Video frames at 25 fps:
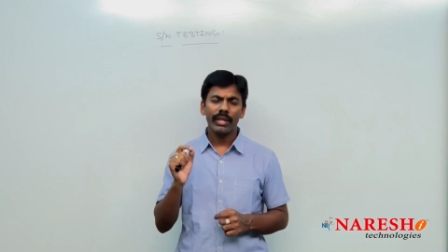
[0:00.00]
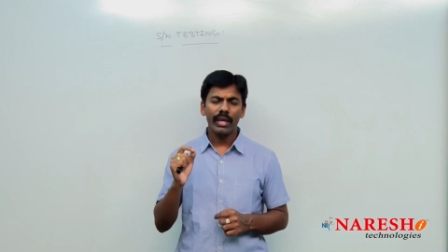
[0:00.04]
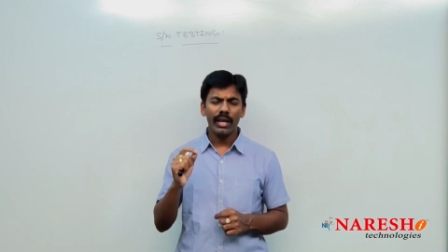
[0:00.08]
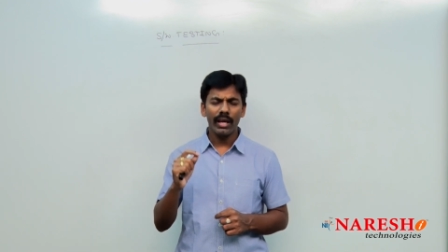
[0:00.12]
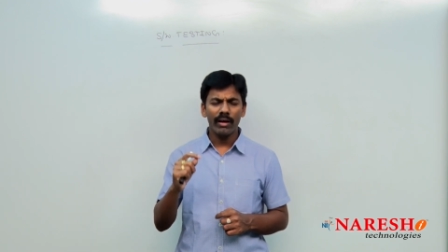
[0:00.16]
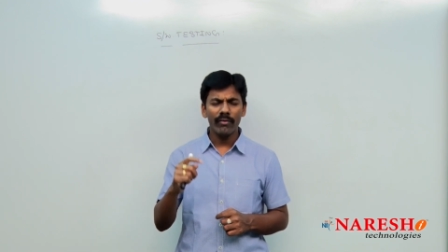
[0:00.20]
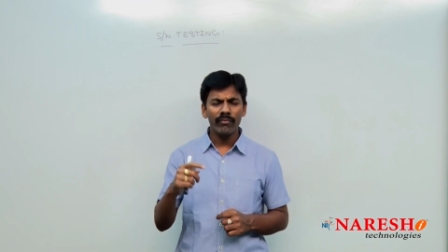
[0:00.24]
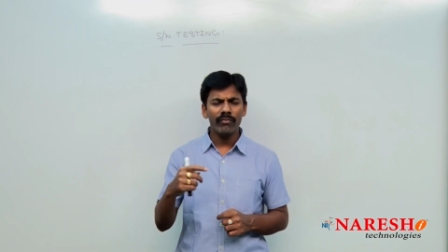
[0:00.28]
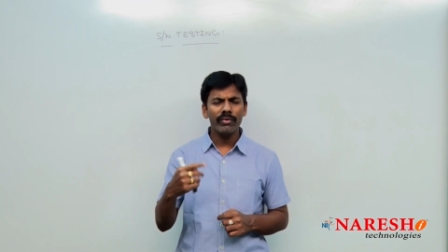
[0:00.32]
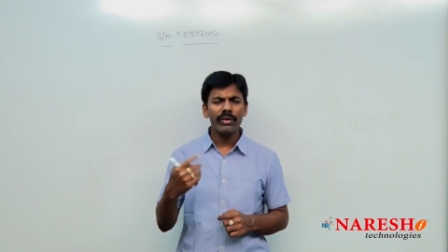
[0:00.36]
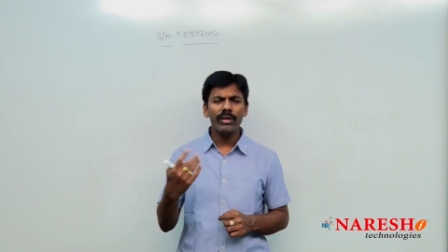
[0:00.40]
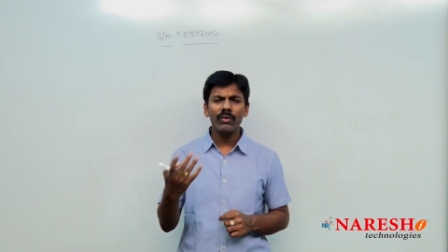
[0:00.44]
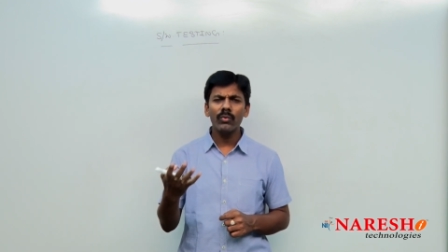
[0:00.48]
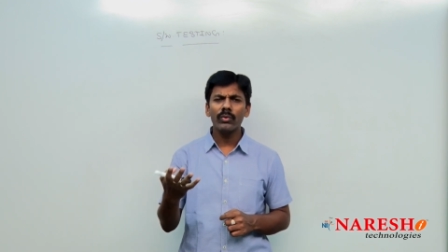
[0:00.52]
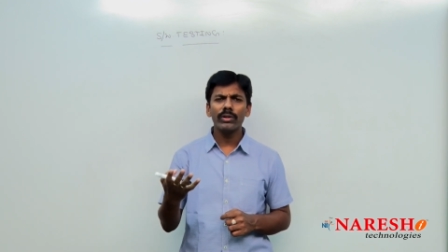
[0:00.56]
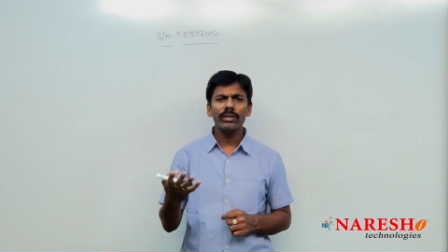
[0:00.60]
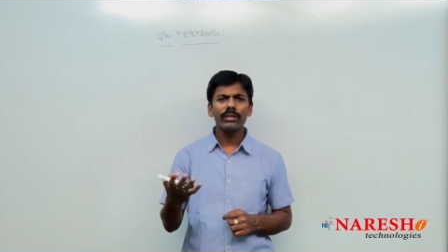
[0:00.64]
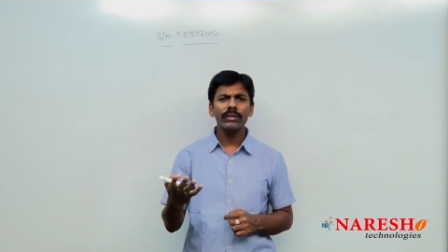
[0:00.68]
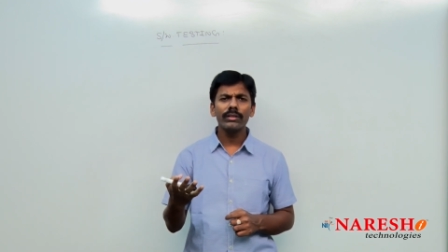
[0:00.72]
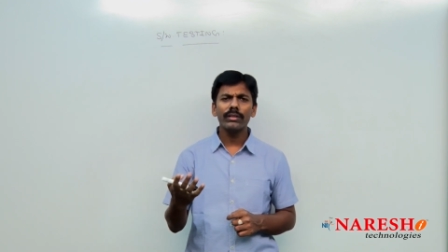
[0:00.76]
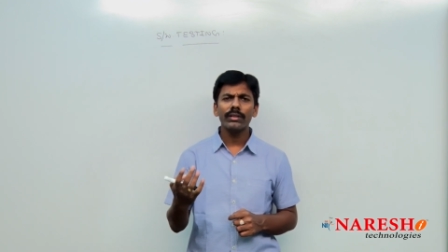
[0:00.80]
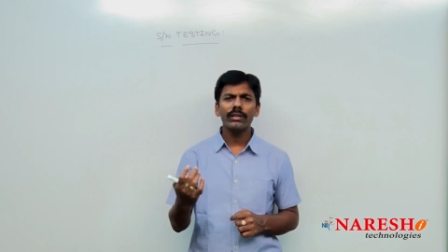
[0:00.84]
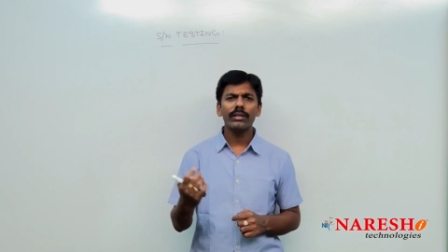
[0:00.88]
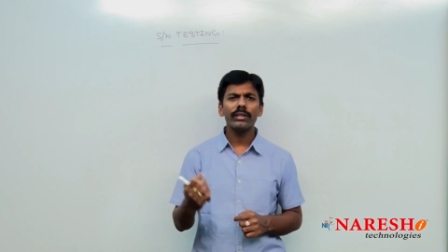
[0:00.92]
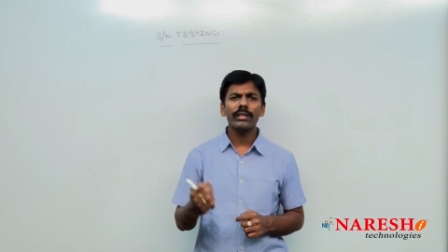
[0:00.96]

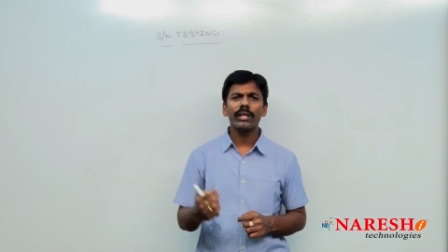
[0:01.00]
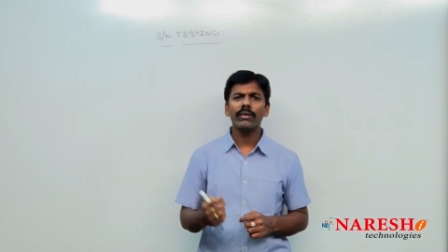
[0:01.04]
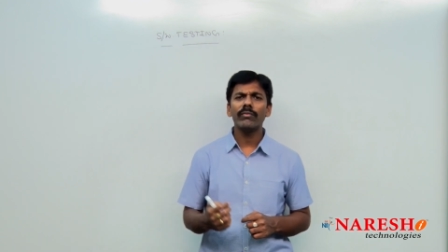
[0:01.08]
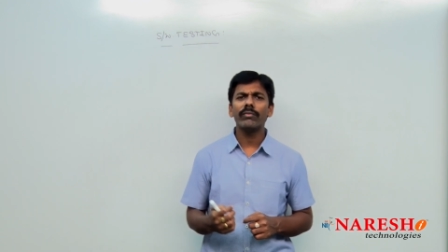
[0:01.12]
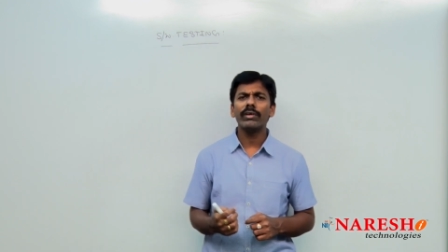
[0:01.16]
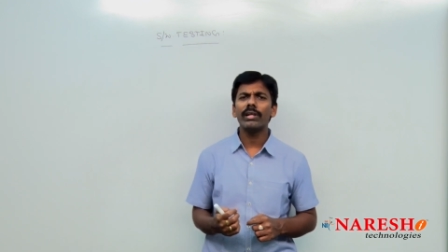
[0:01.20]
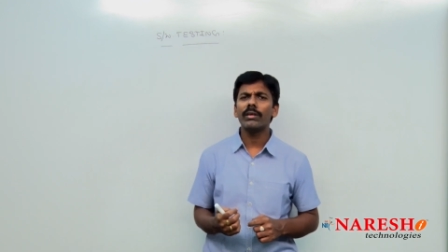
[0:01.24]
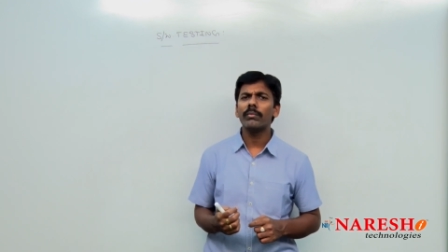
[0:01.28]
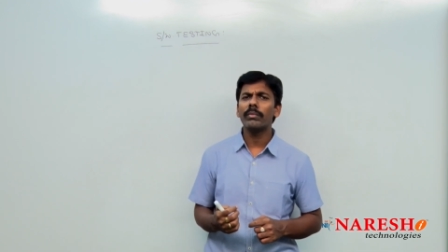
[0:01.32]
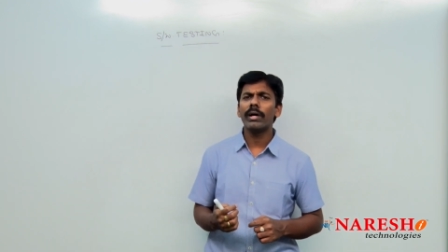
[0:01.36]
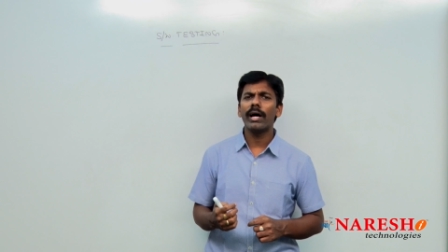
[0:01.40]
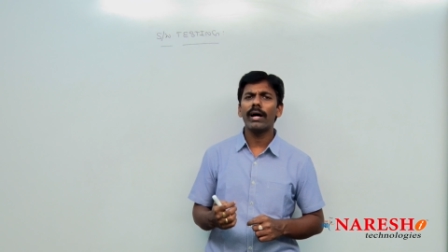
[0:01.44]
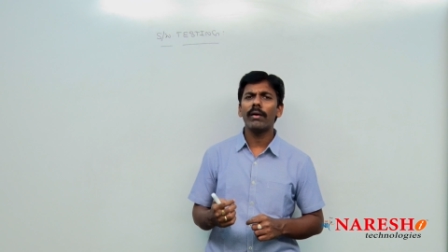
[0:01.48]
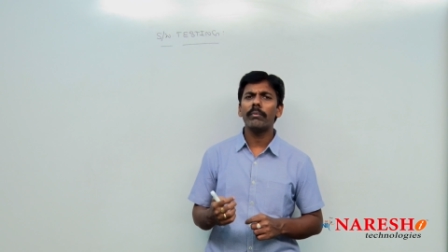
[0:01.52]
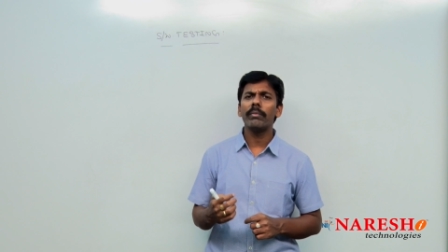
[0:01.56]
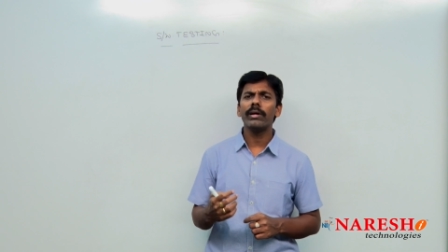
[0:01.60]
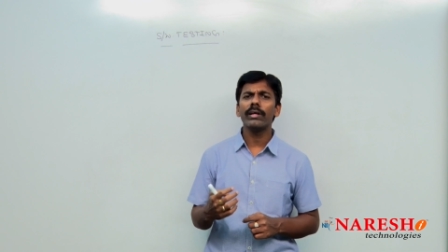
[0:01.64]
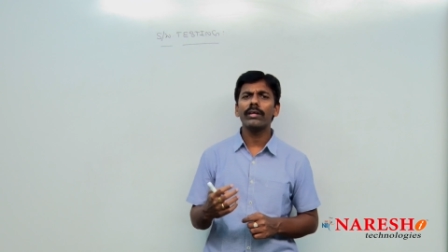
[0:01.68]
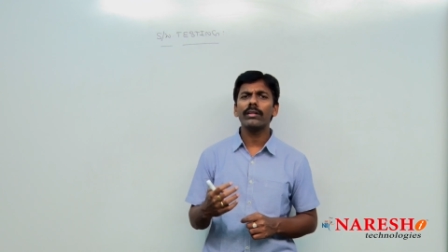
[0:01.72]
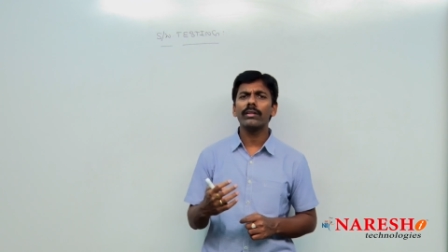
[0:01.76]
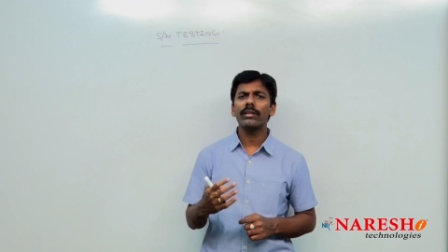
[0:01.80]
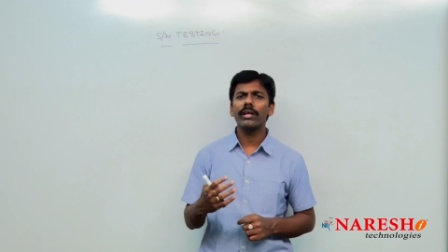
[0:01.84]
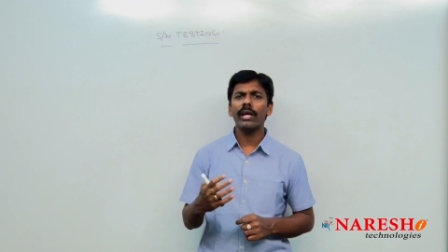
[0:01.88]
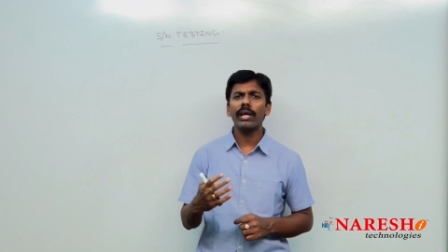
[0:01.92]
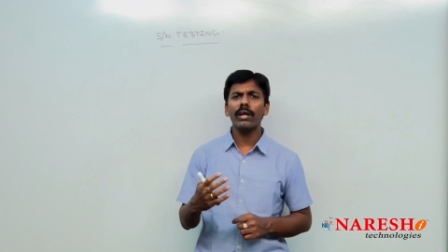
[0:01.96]
Everyone, they will be
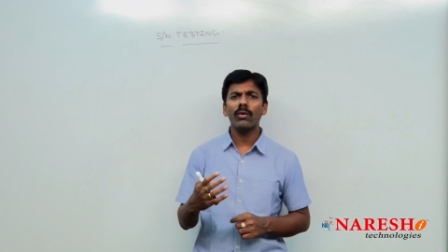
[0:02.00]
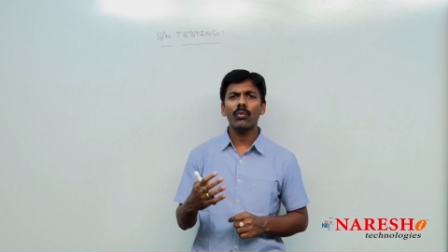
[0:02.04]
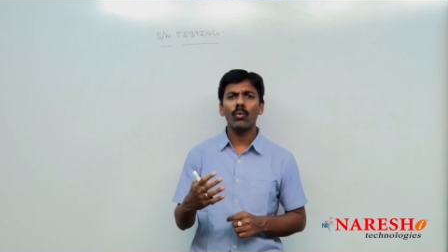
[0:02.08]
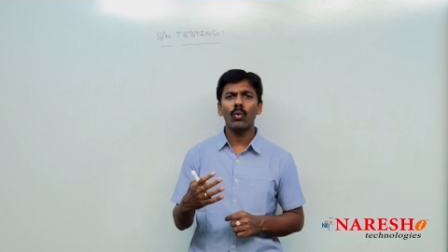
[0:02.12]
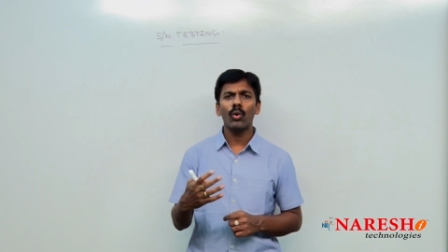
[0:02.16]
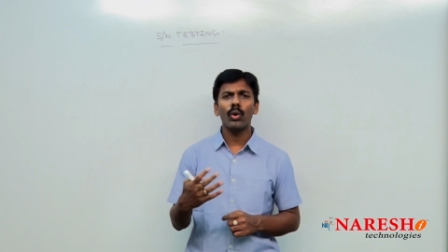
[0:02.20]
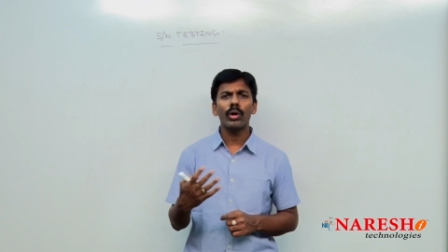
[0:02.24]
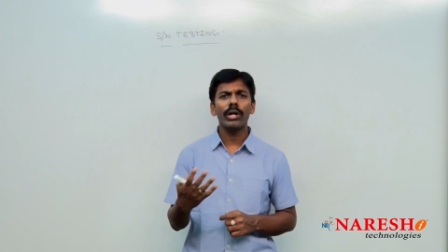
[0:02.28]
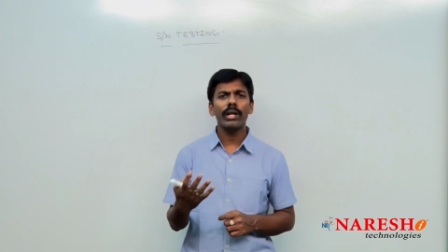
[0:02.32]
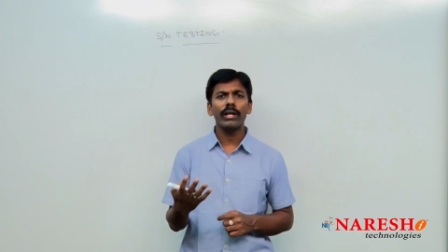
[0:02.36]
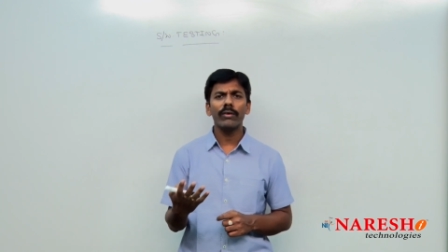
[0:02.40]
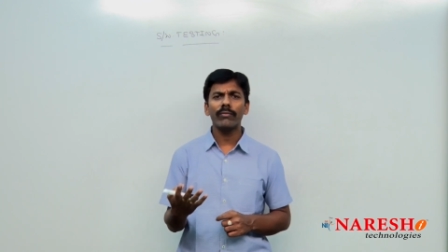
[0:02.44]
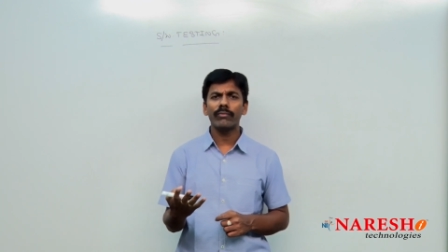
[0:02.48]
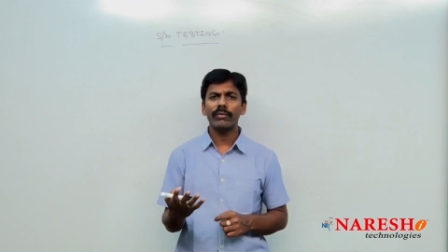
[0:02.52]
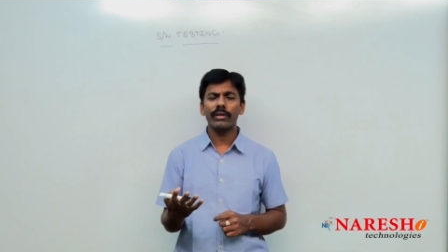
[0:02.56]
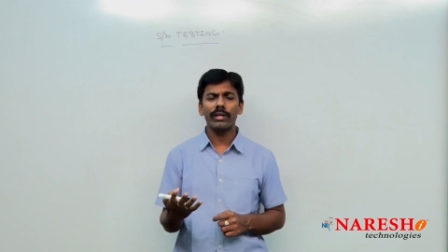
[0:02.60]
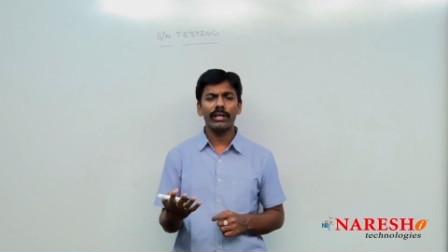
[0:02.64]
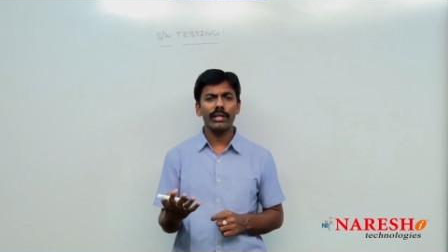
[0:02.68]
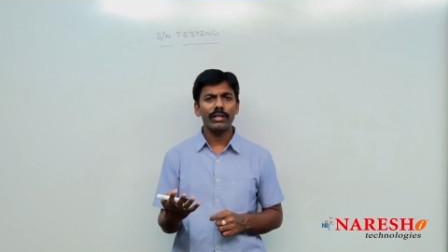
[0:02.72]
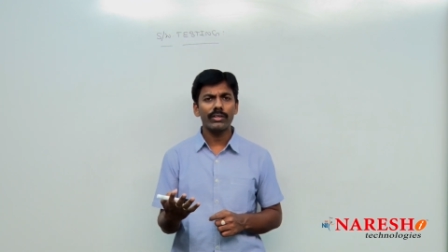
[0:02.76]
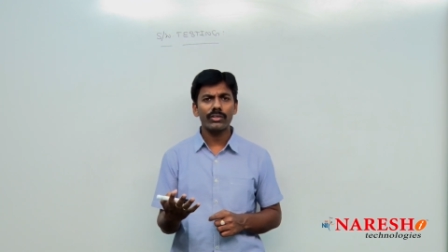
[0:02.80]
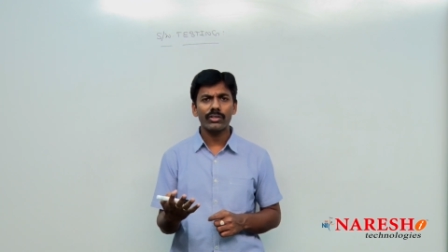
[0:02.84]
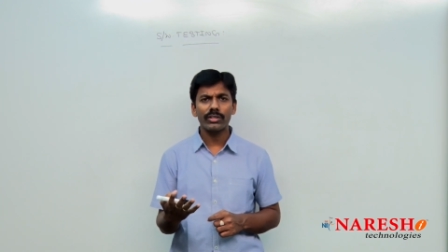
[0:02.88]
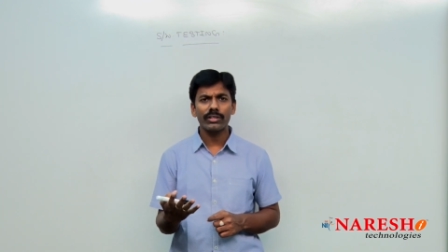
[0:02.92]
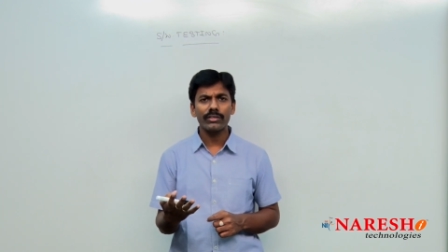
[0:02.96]
having their own
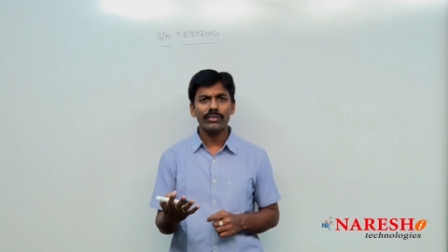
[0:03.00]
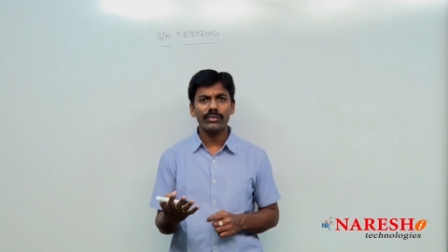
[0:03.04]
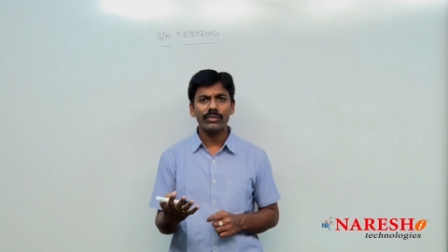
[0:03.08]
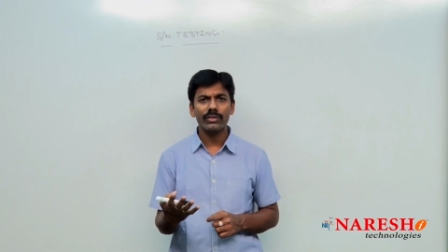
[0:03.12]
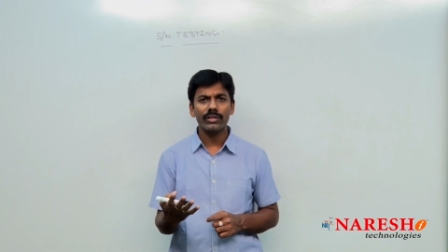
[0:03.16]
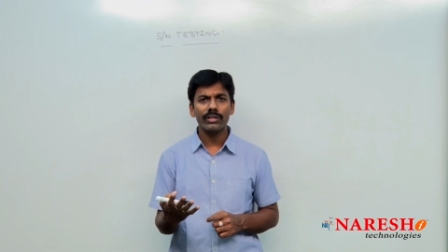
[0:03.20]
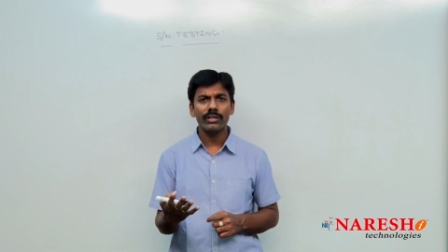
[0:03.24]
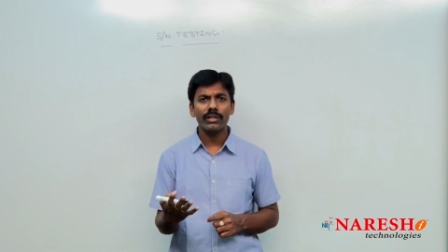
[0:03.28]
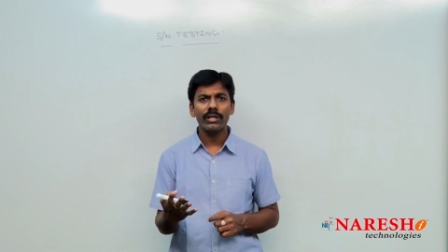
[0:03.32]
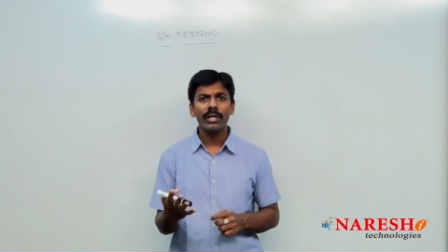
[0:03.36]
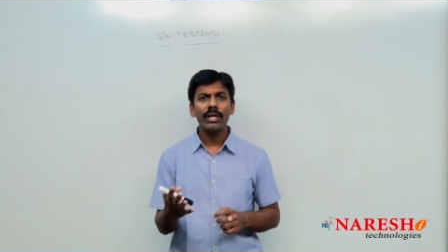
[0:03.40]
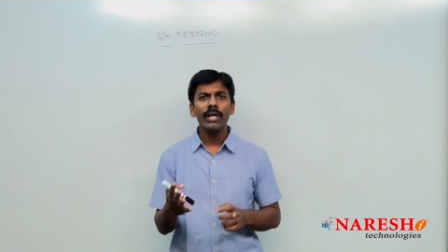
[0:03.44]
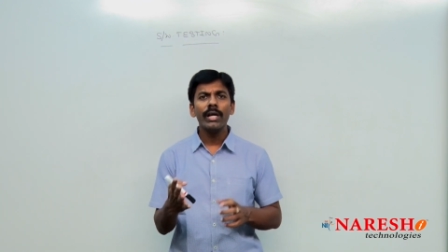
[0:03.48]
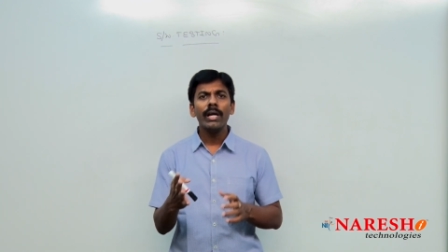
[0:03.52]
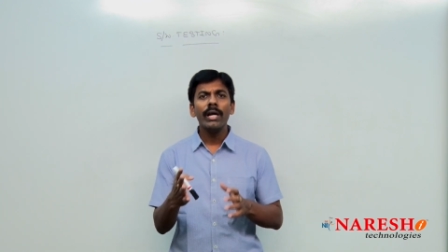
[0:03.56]
definitions here.